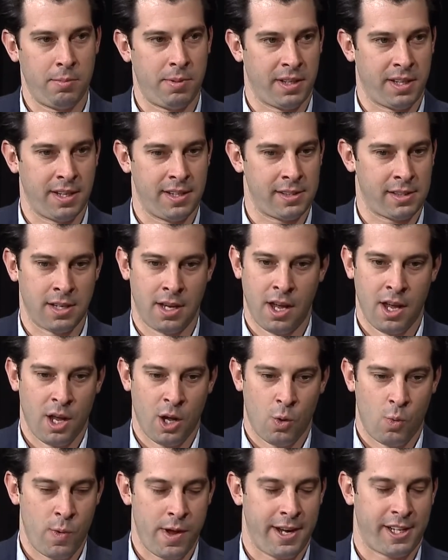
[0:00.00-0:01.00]
Because
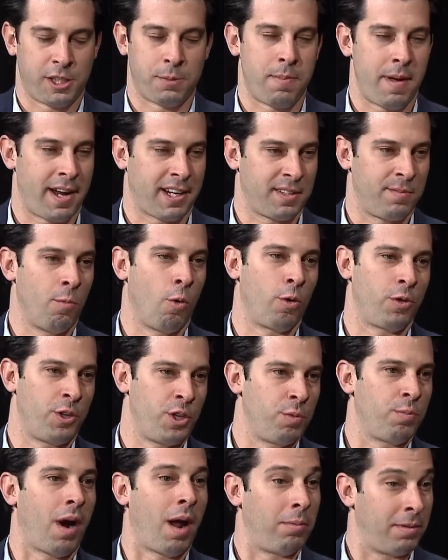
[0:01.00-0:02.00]
we expect more than
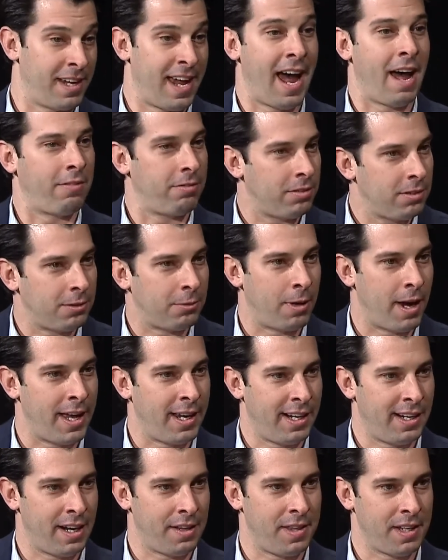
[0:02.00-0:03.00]
you probably have,
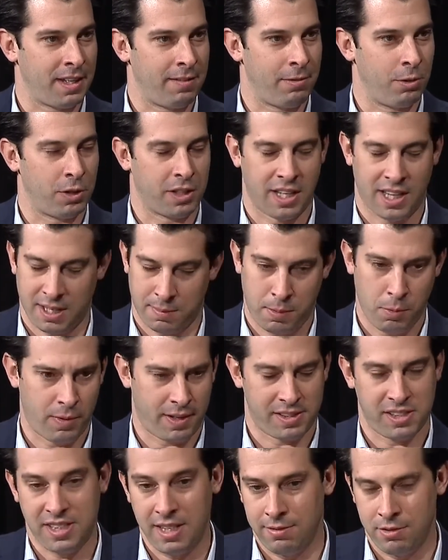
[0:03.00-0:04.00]
right? And I think if you look at people
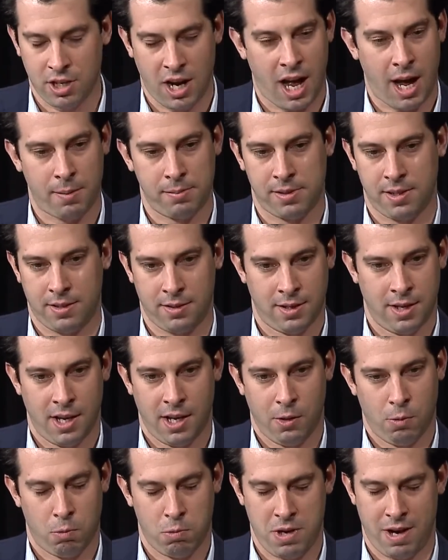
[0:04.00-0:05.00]
like Steve Jobs, and
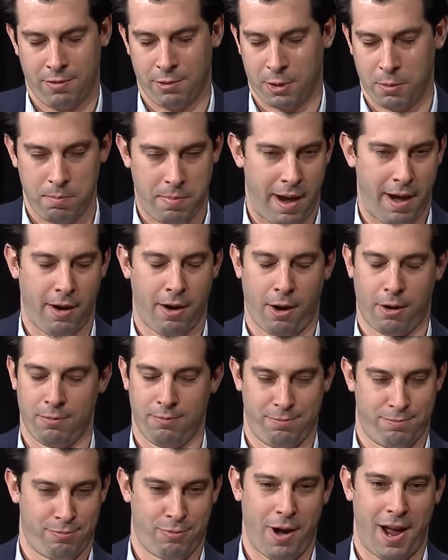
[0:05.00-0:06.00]
we never compare our
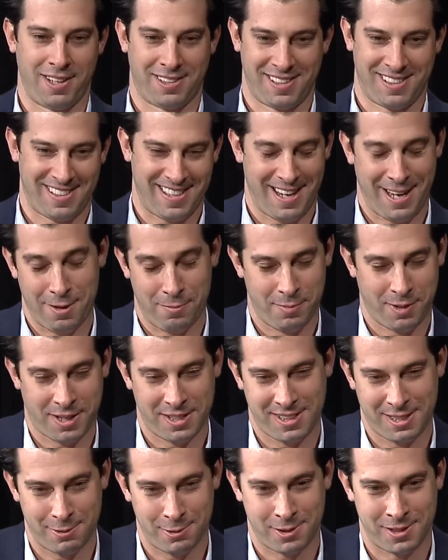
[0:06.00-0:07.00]
process to him
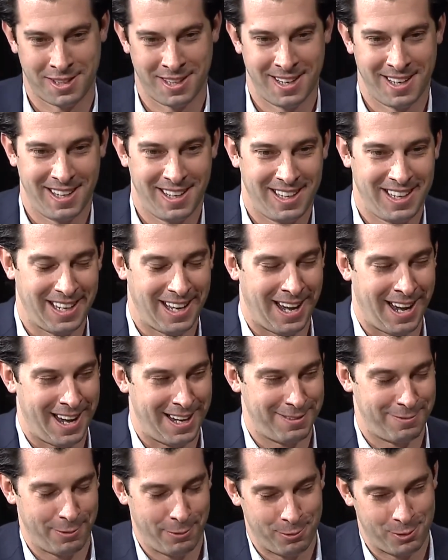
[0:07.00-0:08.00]
because he was
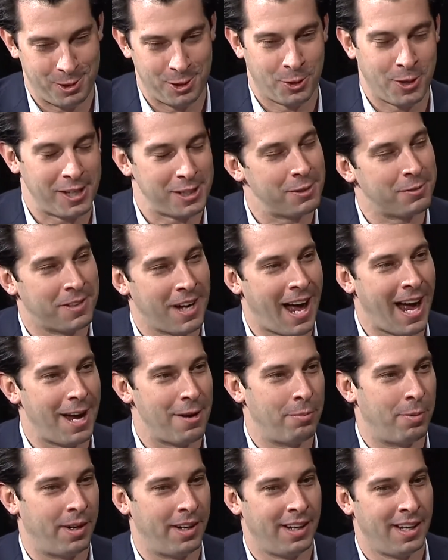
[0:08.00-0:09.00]
an aggressive
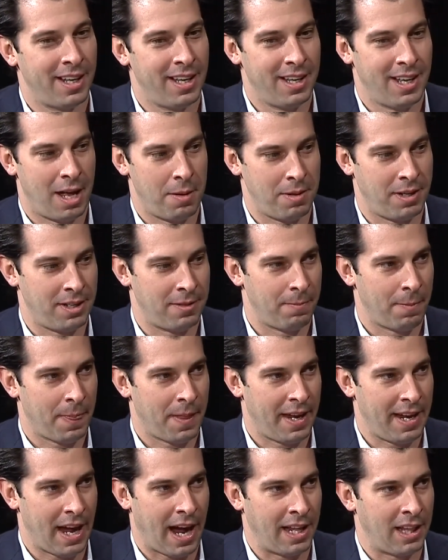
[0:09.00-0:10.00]
guy, but I mean,
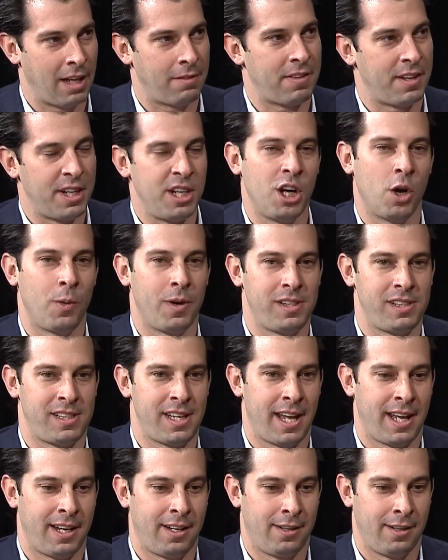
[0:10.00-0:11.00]
hey, I love that he always
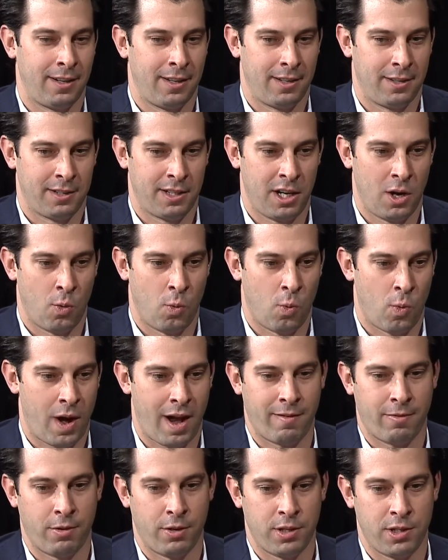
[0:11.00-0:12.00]
said,
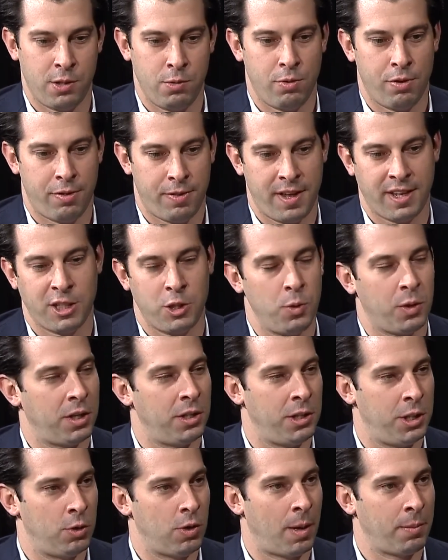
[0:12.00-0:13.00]
whatever you think you
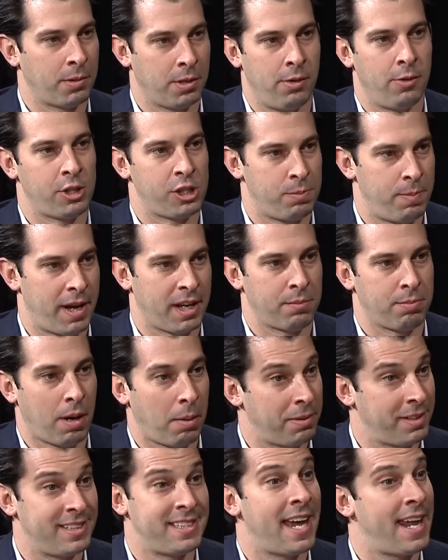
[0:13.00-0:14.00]
can do, I'm going to expect
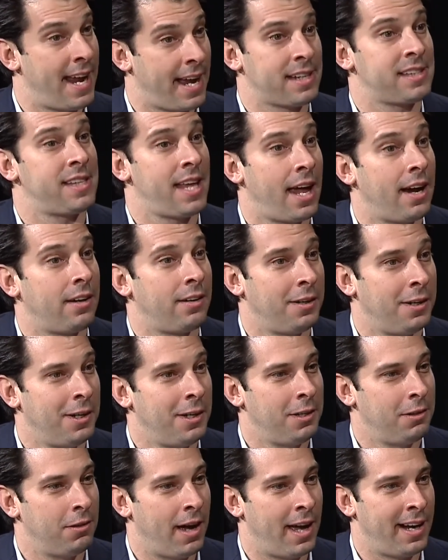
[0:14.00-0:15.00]
probably 10x that,
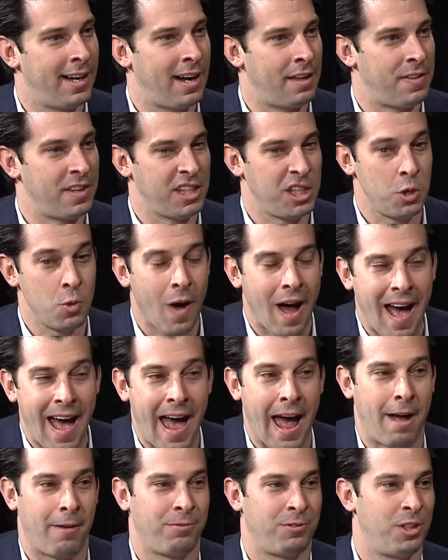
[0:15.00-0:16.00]
right? And I think you
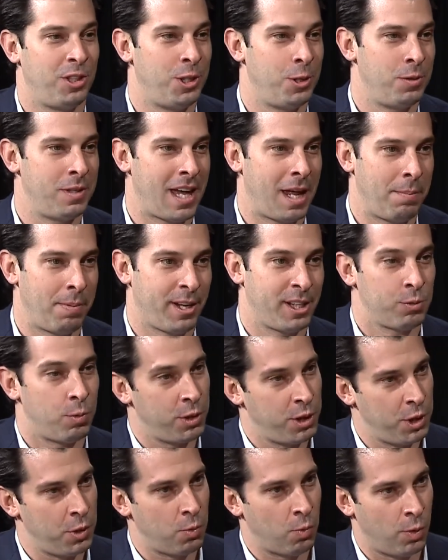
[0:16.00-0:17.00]
have to do that, because
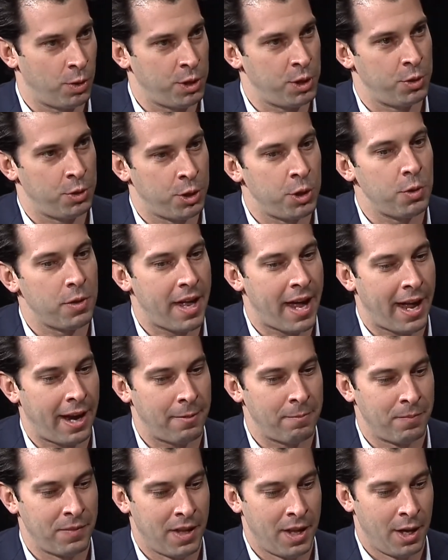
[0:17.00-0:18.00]
when you do
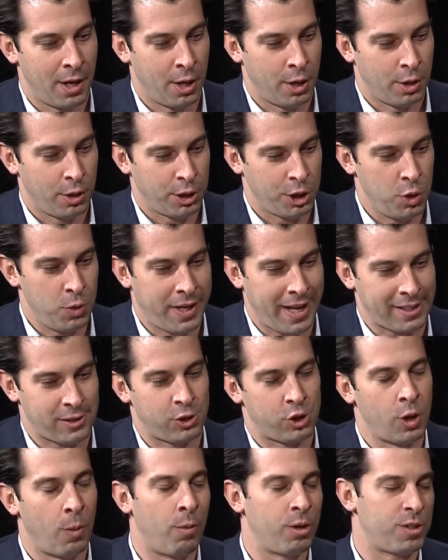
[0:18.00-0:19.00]
that, you get
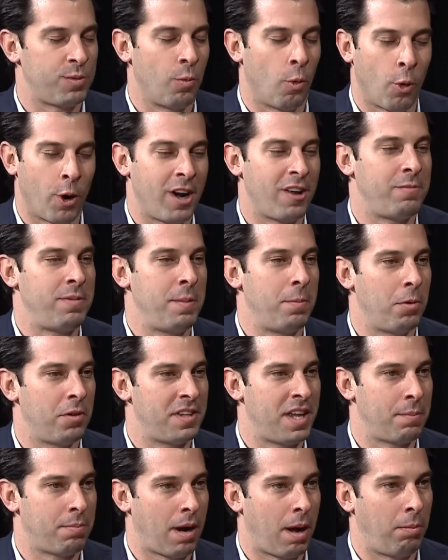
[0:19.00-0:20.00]
so much more out of people
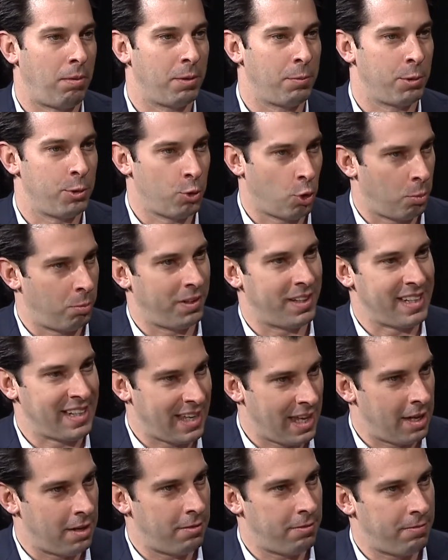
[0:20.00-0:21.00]
than they probably would normally
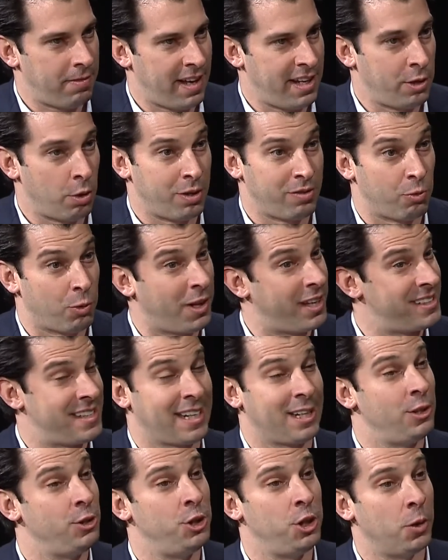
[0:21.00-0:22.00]
give, and don't even realize they
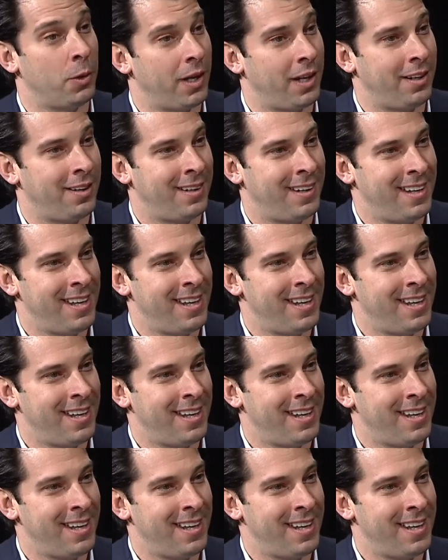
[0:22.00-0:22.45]
can do it.